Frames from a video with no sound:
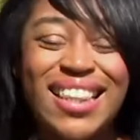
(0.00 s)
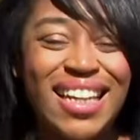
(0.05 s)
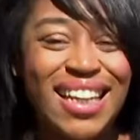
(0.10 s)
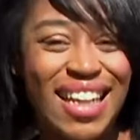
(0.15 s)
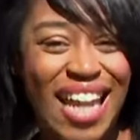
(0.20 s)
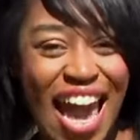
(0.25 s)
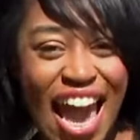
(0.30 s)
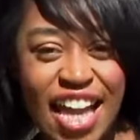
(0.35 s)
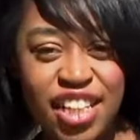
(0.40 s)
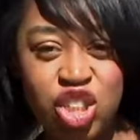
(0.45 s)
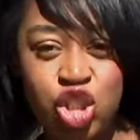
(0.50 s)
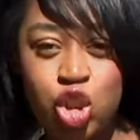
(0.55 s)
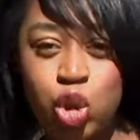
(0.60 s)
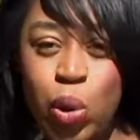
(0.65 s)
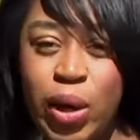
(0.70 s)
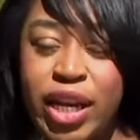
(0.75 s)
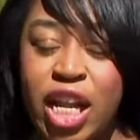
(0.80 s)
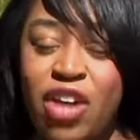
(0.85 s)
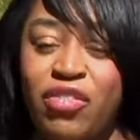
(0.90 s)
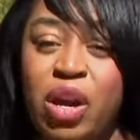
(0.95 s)
the last joint
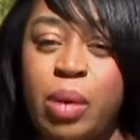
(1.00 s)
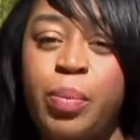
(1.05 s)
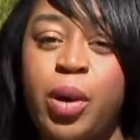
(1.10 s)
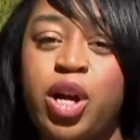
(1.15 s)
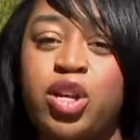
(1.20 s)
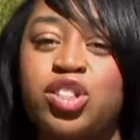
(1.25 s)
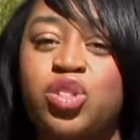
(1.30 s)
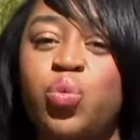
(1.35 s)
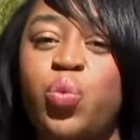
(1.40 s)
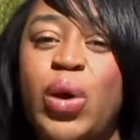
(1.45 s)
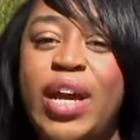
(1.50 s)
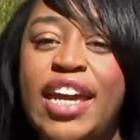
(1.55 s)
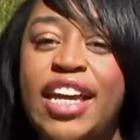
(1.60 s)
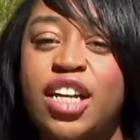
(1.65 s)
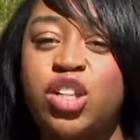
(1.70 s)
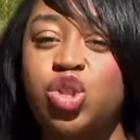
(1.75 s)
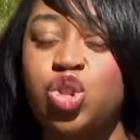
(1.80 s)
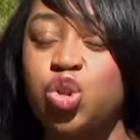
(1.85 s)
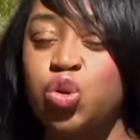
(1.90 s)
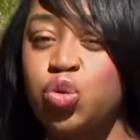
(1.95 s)
of a bird's wing
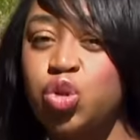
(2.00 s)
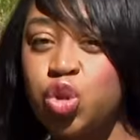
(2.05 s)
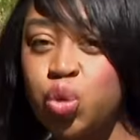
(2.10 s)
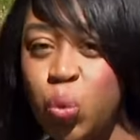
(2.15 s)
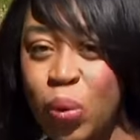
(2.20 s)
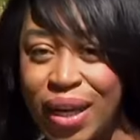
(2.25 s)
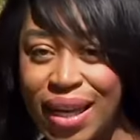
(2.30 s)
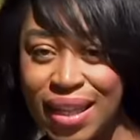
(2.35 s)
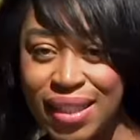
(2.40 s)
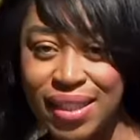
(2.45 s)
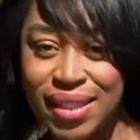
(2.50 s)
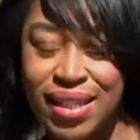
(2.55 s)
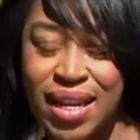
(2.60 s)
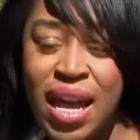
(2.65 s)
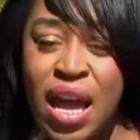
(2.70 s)
to twist,